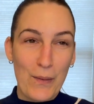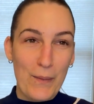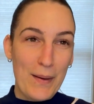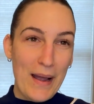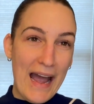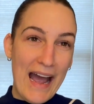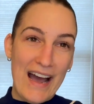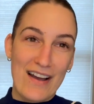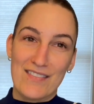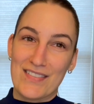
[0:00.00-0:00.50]

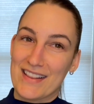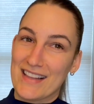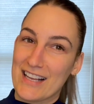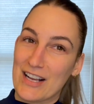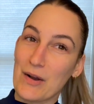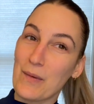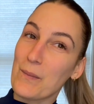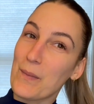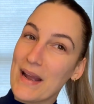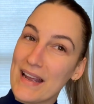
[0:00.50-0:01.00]
having like a
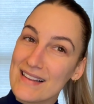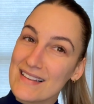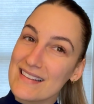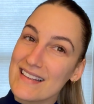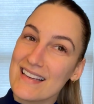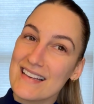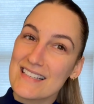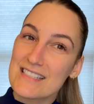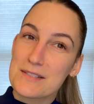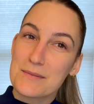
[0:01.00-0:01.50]
wait
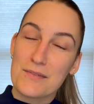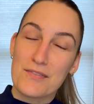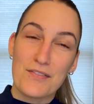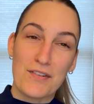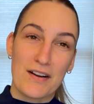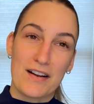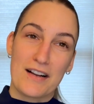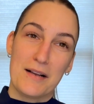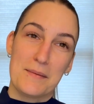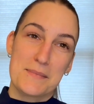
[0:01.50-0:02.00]
list before
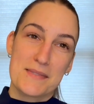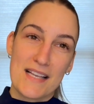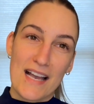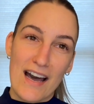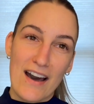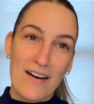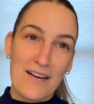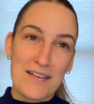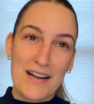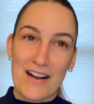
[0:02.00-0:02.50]
it comes out,